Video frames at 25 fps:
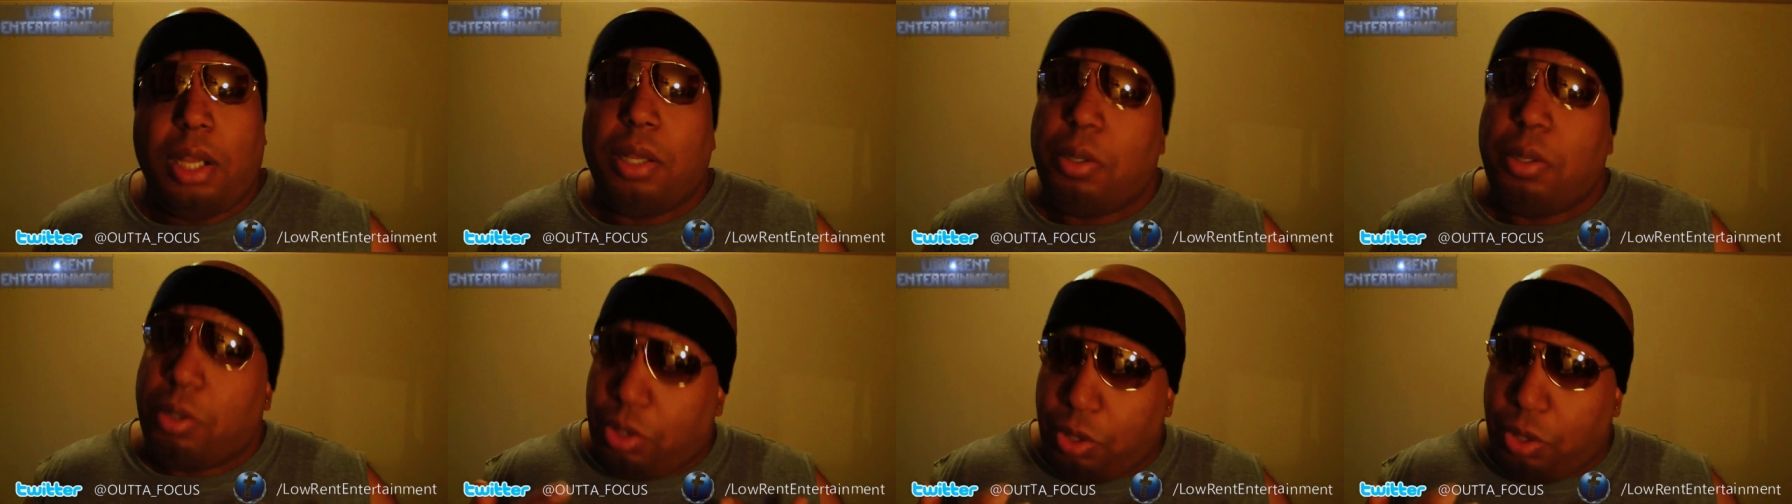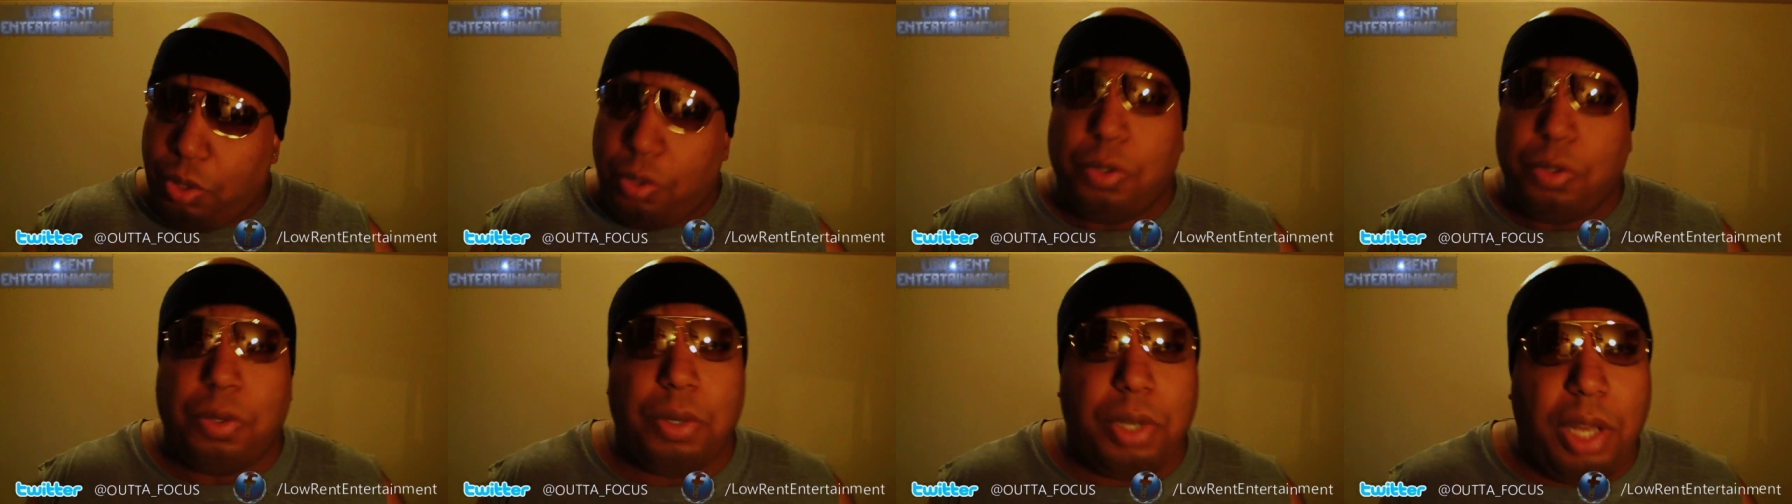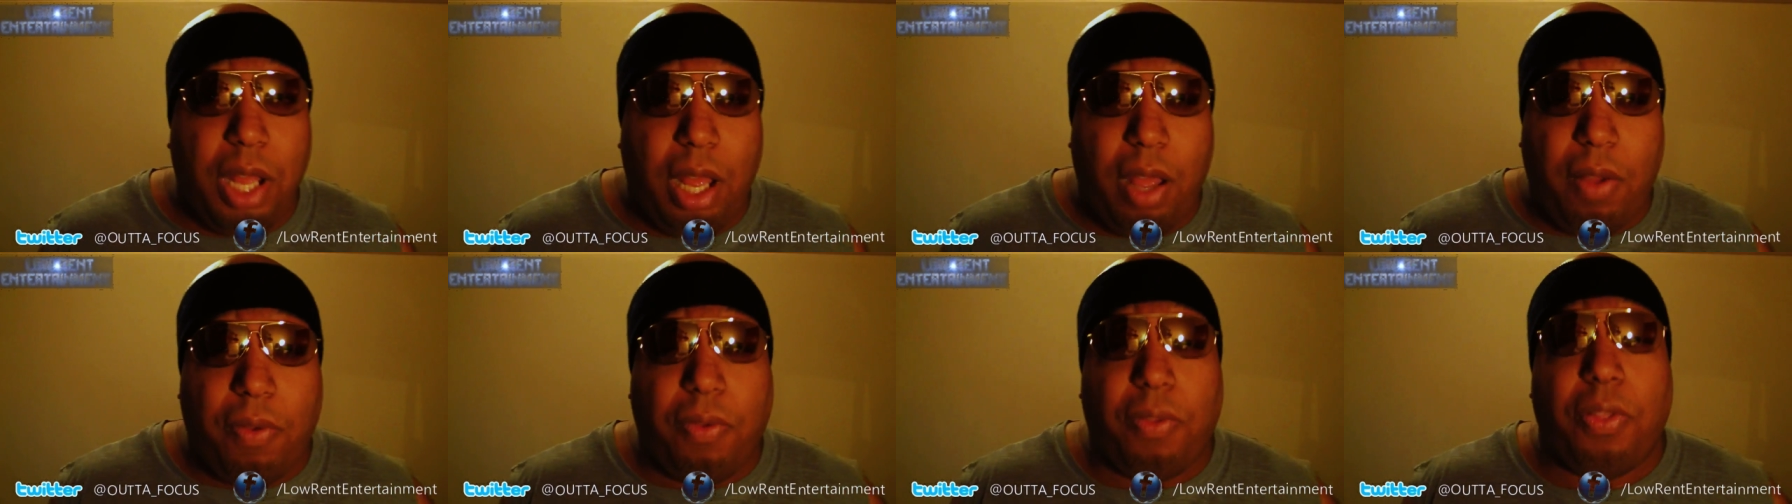sooner
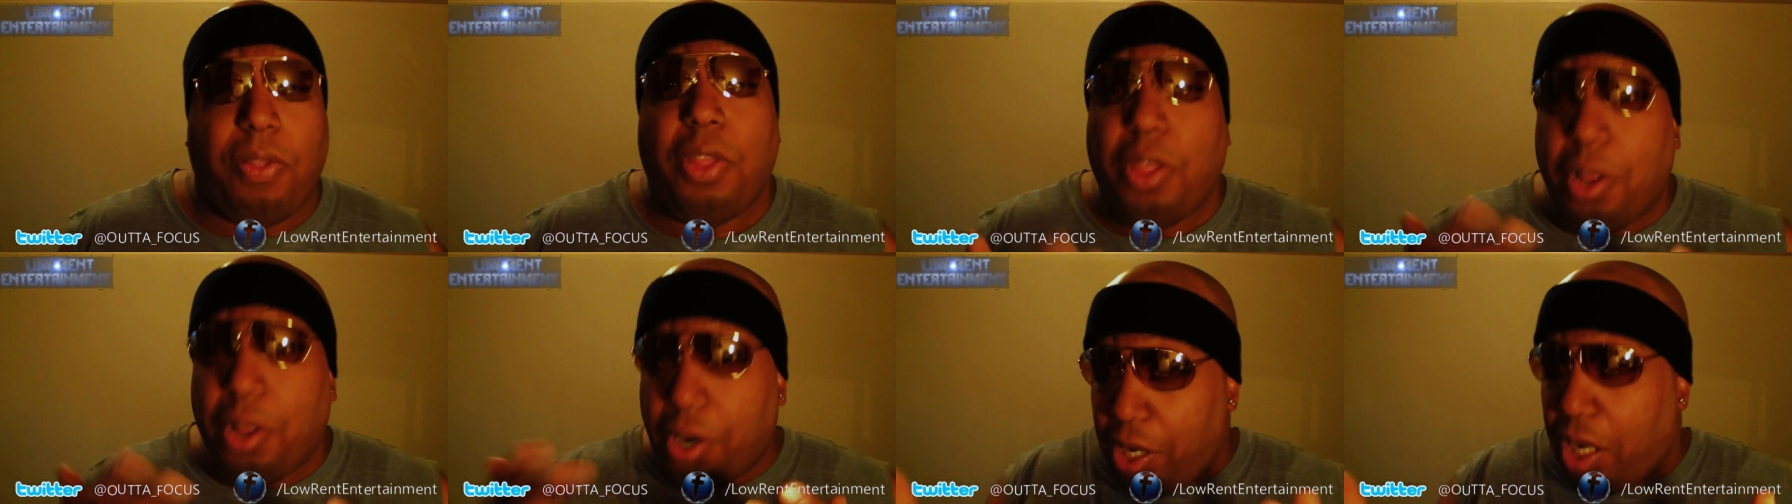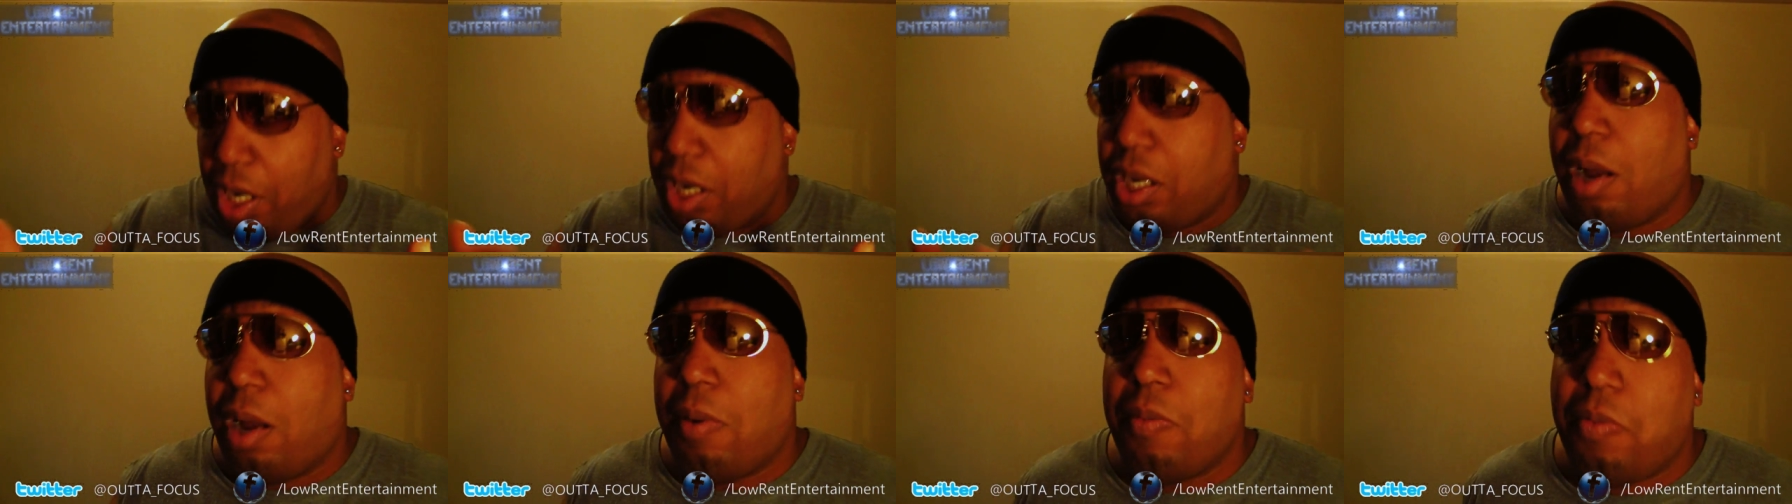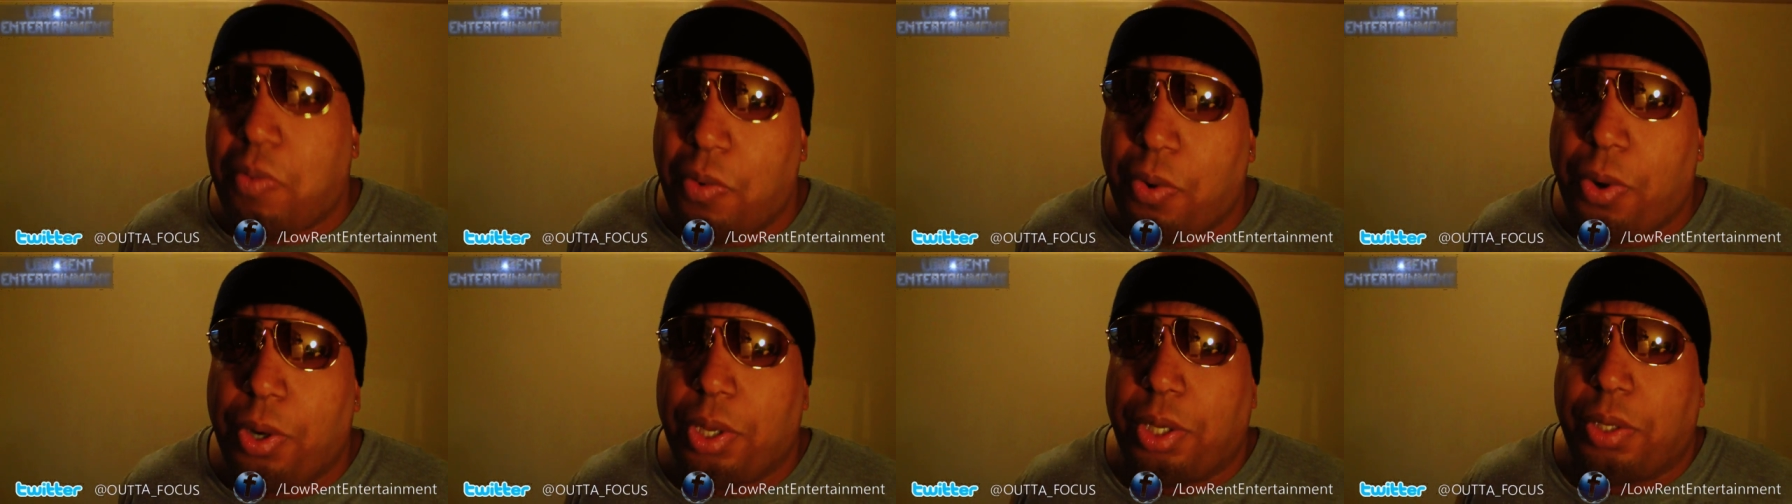enough, they're going to come for